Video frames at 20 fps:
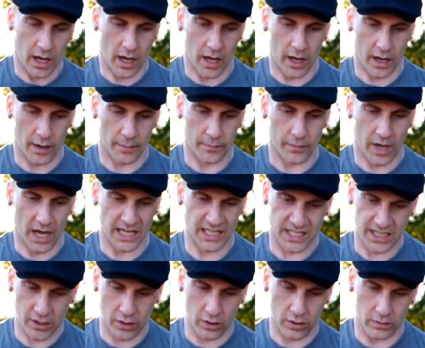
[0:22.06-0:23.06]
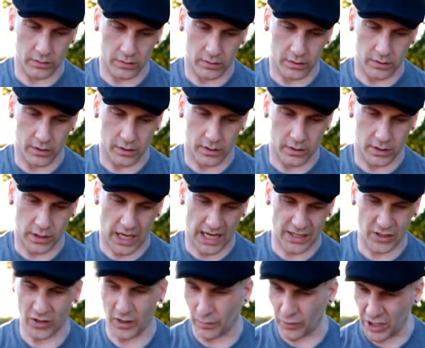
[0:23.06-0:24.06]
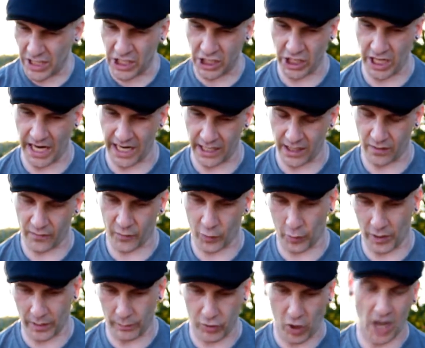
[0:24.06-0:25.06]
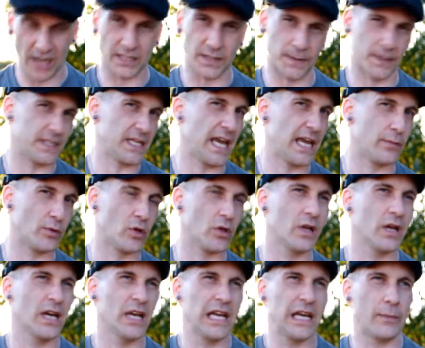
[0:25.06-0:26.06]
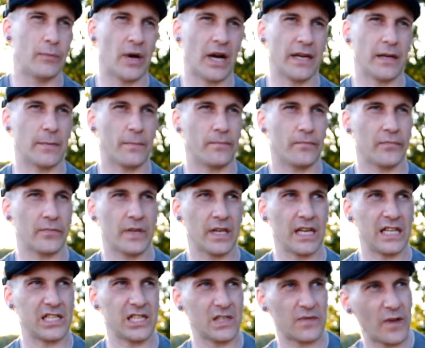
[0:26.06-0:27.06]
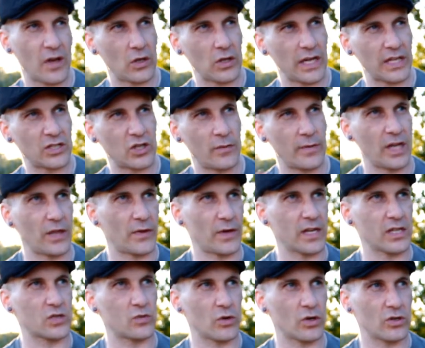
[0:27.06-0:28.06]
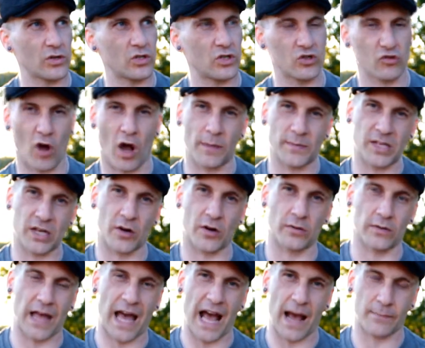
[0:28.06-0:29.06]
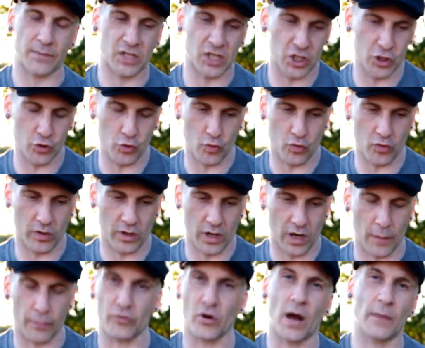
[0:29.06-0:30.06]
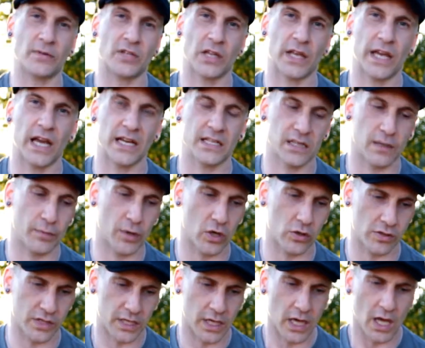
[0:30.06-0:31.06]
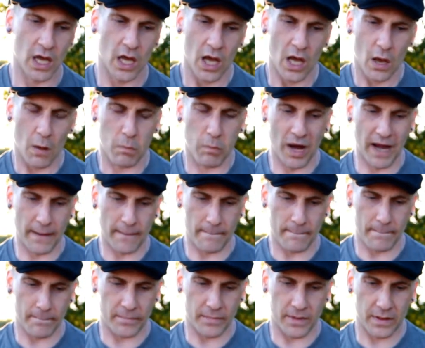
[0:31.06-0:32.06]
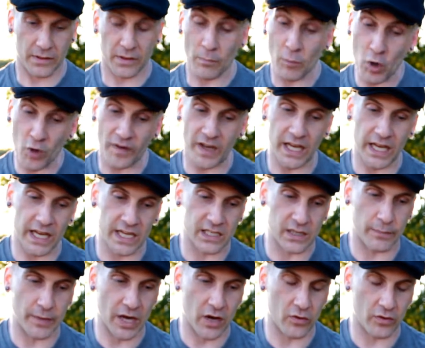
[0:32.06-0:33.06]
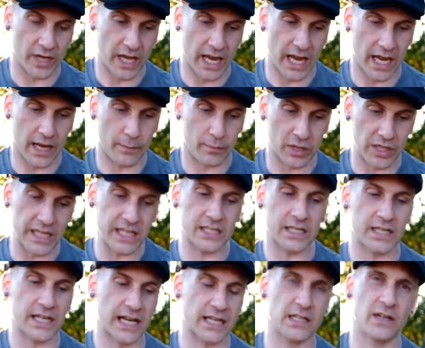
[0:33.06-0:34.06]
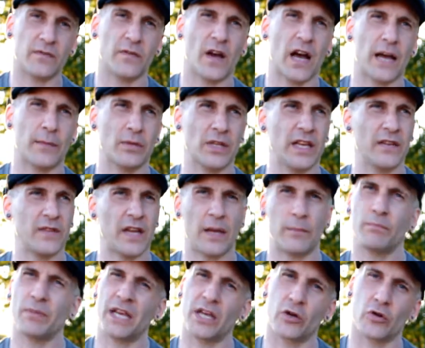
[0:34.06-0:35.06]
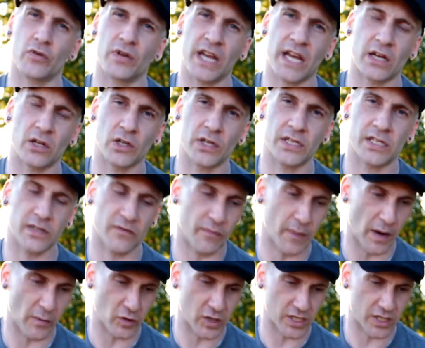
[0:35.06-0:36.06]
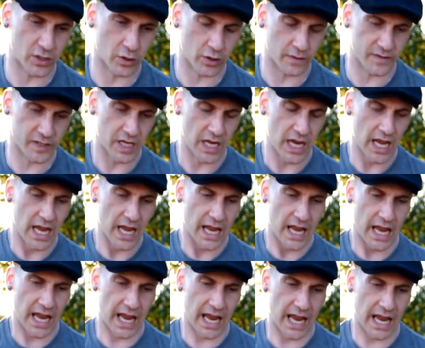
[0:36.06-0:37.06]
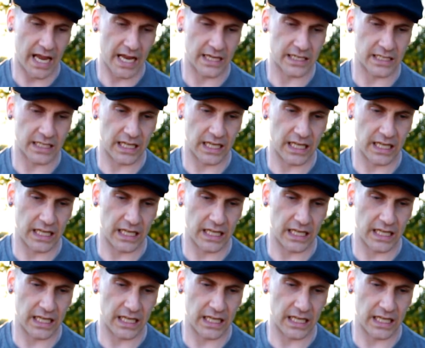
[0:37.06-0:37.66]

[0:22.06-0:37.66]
um, I still, I could appreciate it for what it brought to the table, but it just felt like too many things were dropped in our lap too abruptly, I suppose. But the movie is about a police detective, I believe named Peter Nicholas, if memory serves, and